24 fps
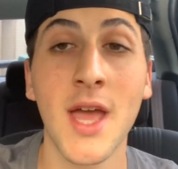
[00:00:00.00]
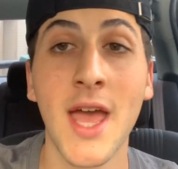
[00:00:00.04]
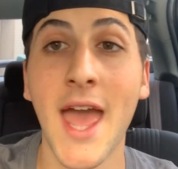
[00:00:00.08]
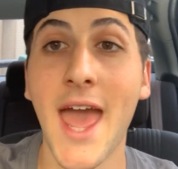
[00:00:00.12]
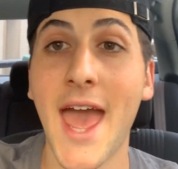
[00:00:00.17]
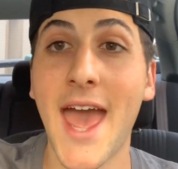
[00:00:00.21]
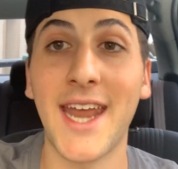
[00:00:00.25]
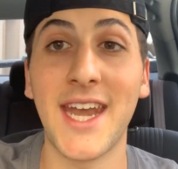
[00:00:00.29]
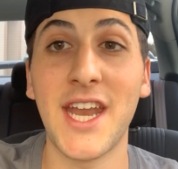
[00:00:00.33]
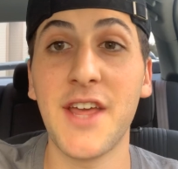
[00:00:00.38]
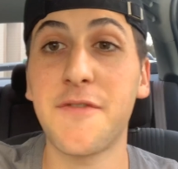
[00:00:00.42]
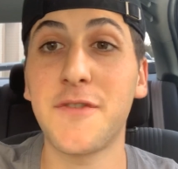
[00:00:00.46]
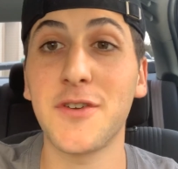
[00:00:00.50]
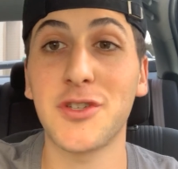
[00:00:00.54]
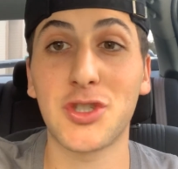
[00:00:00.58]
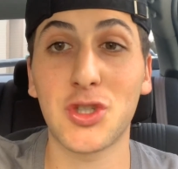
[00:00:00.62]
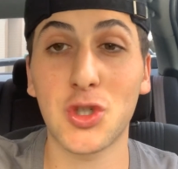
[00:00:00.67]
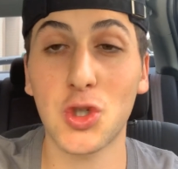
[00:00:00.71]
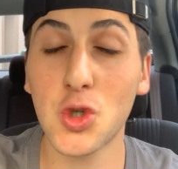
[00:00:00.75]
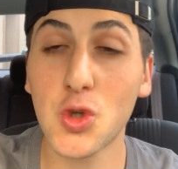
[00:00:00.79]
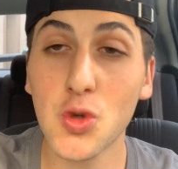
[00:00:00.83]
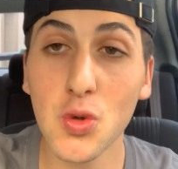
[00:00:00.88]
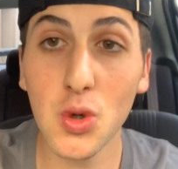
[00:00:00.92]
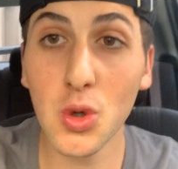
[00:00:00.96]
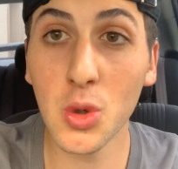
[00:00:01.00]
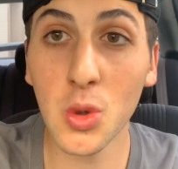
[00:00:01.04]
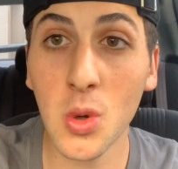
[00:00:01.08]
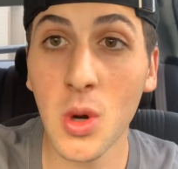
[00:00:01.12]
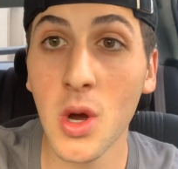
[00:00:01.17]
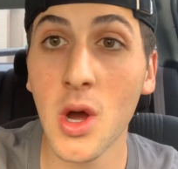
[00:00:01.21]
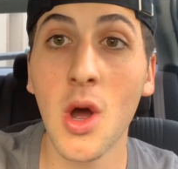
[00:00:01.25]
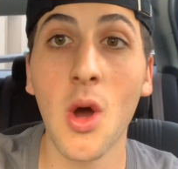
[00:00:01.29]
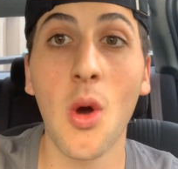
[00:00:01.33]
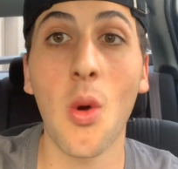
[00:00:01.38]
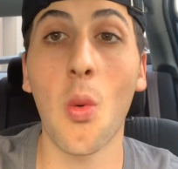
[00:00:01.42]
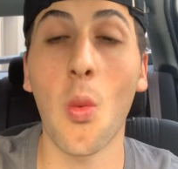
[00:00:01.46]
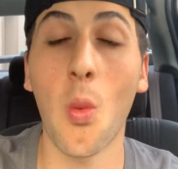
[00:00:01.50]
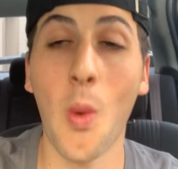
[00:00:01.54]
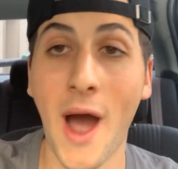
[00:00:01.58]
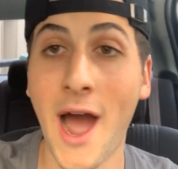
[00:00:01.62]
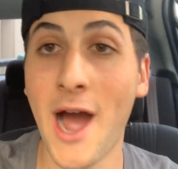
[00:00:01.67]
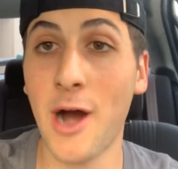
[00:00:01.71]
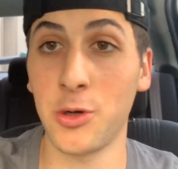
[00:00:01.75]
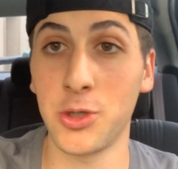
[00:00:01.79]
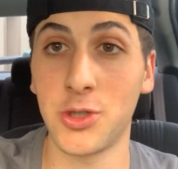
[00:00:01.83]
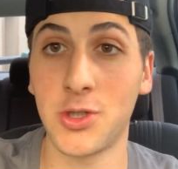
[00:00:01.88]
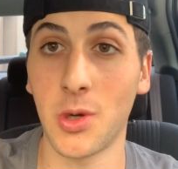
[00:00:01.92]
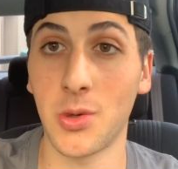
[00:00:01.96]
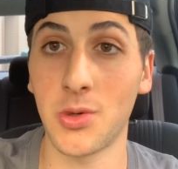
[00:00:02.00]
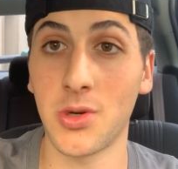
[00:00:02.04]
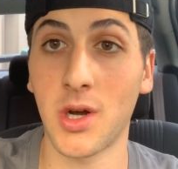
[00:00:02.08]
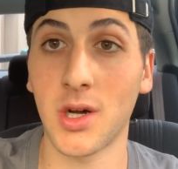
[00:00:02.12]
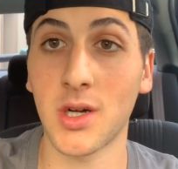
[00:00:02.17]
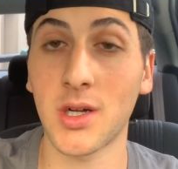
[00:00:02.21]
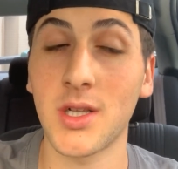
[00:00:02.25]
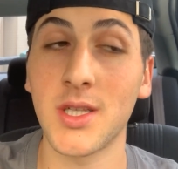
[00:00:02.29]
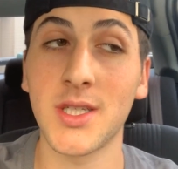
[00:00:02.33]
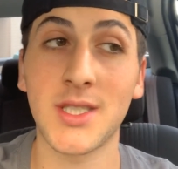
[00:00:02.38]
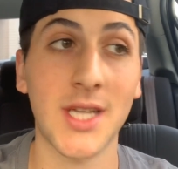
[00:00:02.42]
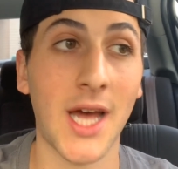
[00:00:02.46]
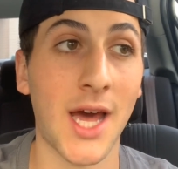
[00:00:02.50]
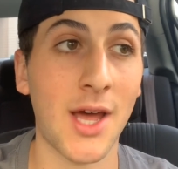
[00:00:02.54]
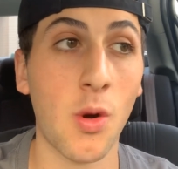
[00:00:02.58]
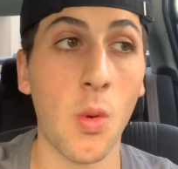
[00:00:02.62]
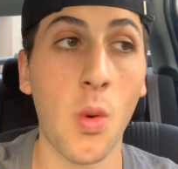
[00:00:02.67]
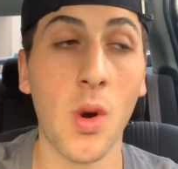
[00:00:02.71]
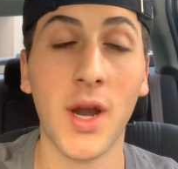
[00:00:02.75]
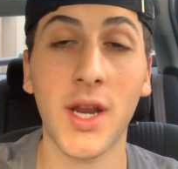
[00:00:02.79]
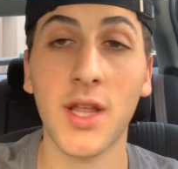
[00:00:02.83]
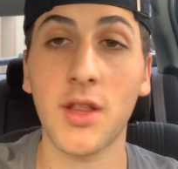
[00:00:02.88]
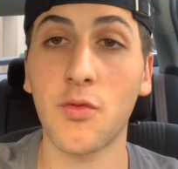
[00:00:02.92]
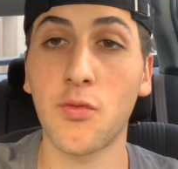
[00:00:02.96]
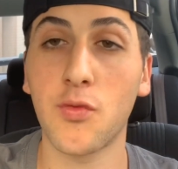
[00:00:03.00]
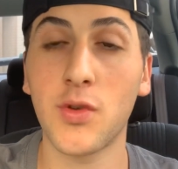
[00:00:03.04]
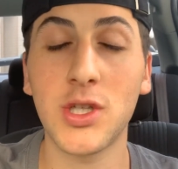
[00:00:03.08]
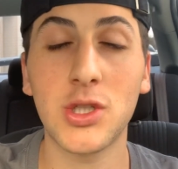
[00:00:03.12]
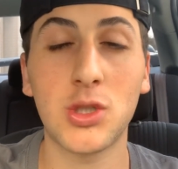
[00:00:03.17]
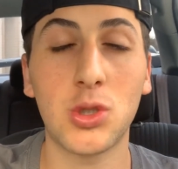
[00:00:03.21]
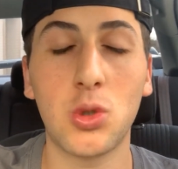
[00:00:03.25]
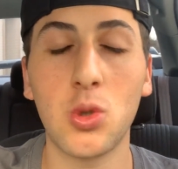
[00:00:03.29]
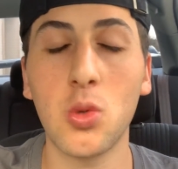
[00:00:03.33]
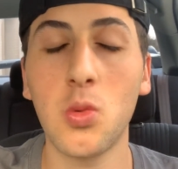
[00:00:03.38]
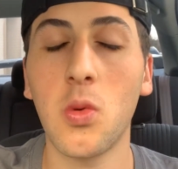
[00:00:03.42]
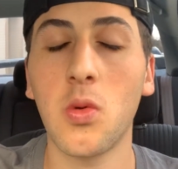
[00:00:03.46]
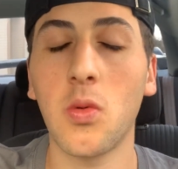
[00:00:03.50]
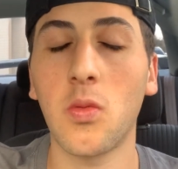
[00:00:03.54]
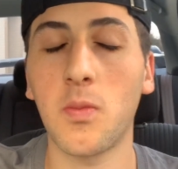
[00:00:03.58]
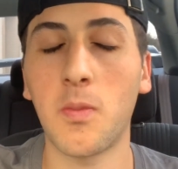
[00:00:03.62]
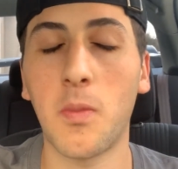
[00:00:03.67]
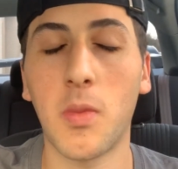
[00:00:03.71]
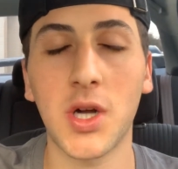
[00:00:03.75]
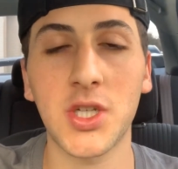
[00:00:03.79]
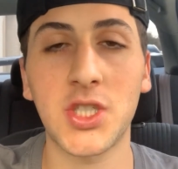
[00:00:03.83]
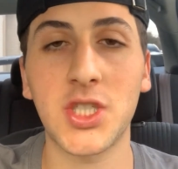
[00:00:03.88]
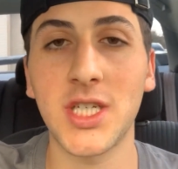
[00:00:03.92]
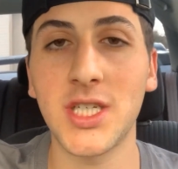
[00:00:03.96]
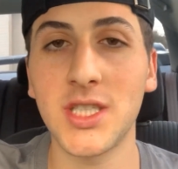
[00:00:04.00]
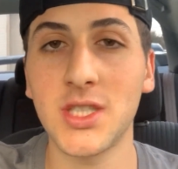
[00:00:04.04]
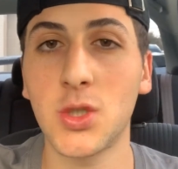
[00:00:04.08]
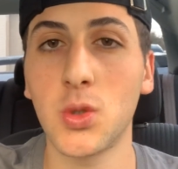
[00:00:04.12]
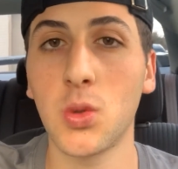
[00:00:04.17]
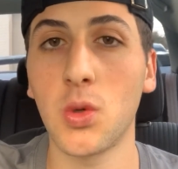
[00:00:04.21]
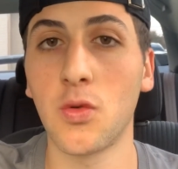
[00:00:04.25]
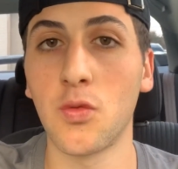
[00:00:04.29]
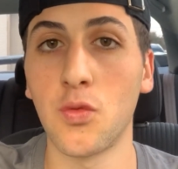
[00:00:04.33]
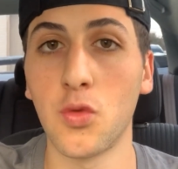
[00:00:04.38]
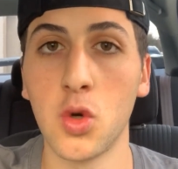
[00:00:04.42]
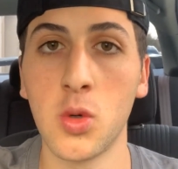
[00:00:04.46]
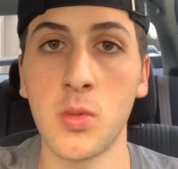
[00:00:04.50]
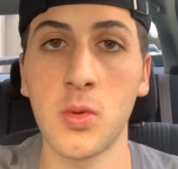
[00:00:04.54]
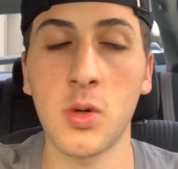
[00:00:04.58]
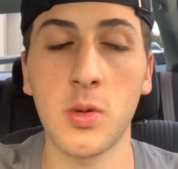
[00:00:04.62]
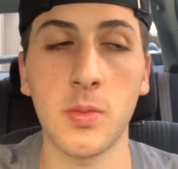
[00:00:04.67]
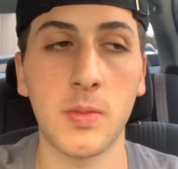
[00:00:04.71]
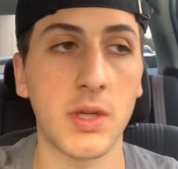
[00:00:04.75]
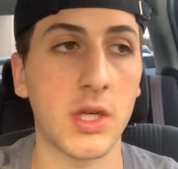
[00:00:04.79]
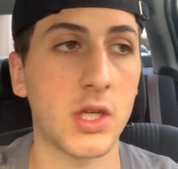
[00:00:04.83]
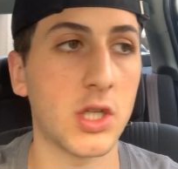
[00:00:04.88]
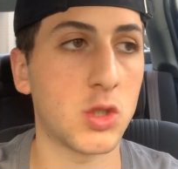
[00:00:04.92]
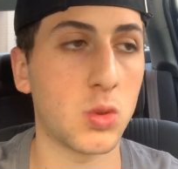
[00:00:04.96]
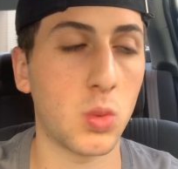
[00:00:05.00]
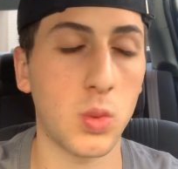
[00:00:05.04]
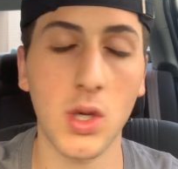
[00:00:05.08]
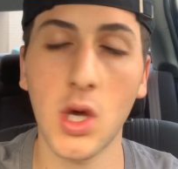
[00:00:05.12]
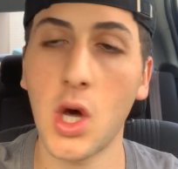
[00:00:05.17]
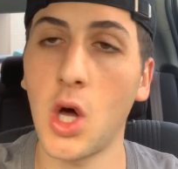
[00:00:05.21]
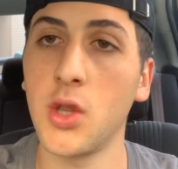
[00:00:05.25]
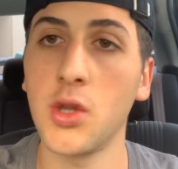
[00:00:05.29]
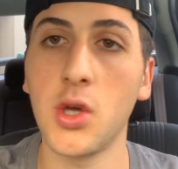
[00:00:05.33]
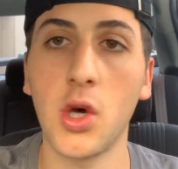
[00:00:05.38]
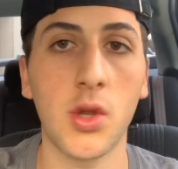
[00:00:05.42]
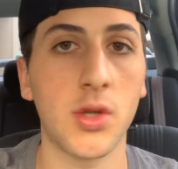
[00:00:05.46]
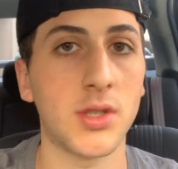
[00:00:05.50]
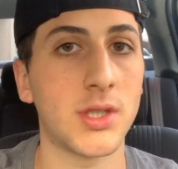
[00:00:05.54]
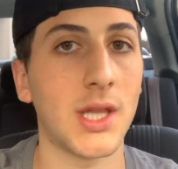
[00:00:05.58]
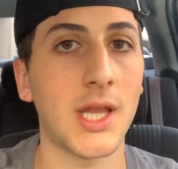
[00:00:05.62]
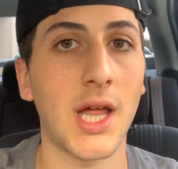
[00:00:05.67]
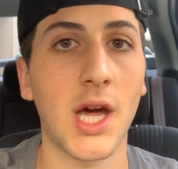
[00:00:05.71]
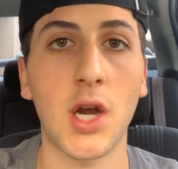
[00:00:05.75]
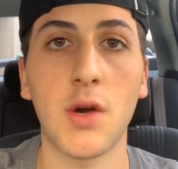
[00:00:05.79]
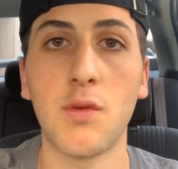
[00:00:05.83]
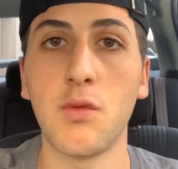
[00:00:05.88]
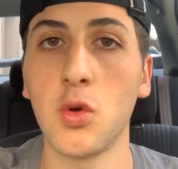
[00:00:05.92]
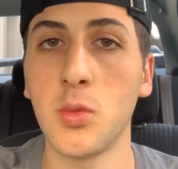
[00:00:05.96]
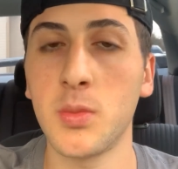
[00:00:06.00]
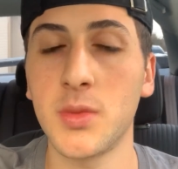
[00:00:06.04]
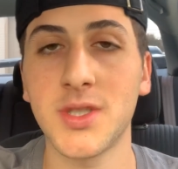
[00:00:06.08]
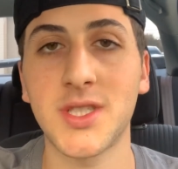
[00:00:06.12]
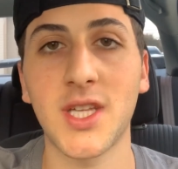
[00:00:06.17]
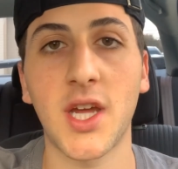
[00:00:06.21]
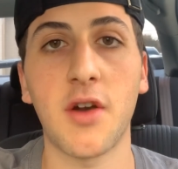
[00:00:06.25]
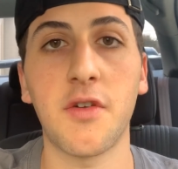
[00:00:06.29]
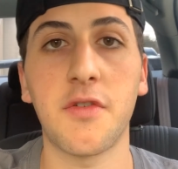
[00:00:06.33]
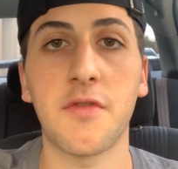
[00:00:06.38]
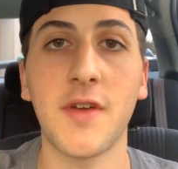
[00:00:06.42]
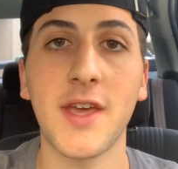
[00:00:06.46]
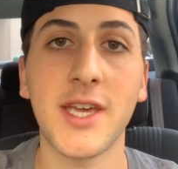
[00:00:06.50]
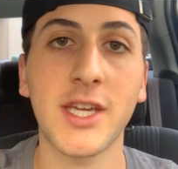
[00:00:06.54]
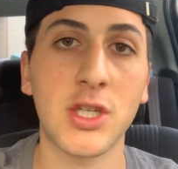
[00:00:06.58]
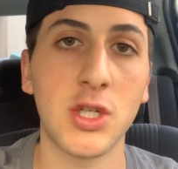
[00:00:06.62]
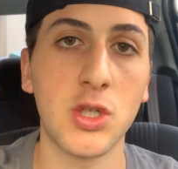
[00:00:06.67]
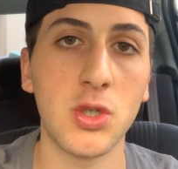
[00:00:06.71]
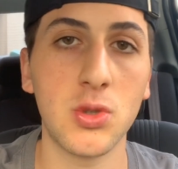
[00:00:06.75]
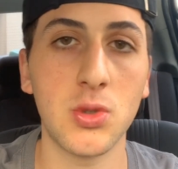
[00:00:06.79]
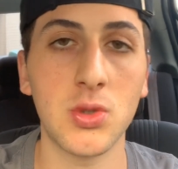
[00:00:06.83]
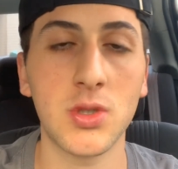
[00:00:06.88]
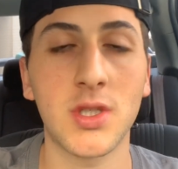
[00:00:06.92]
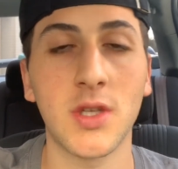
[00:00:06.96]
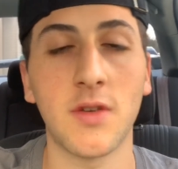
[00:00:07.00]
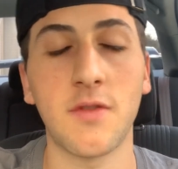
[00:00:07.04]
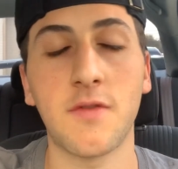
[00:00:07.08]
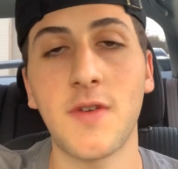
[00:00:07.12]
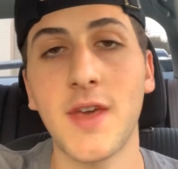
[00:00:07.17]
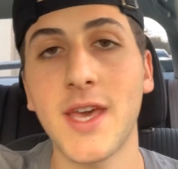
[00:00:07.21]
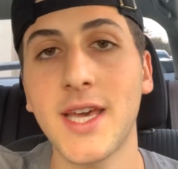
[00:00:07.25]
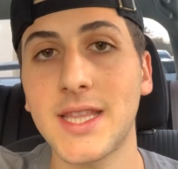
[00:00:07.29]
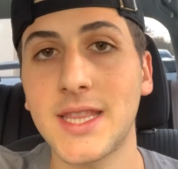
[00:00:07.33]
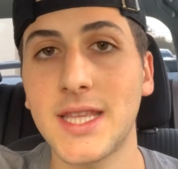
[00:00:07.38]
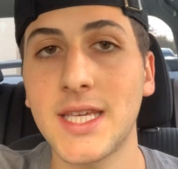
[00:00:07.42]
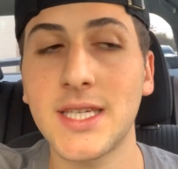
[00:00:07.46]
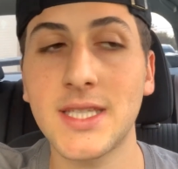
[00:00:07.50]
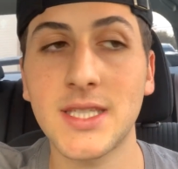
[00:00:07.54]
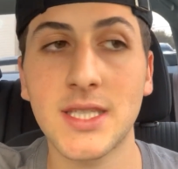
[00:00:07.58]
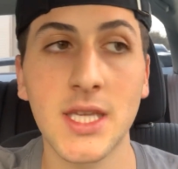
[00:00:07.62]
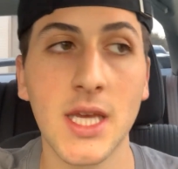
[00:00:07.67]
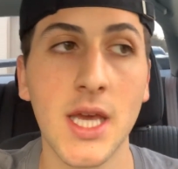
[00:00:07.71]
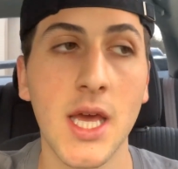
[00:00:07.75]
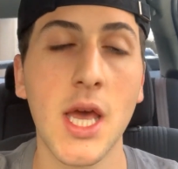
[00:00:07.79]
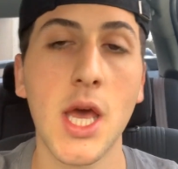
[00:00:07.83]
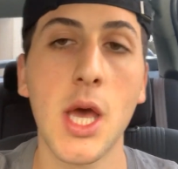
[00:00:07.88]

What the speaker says: And if it's true, wow, Joe Douglas. I don't want to read too much into a rumor because we all know there's a lot of rumors that are fake news and fake this.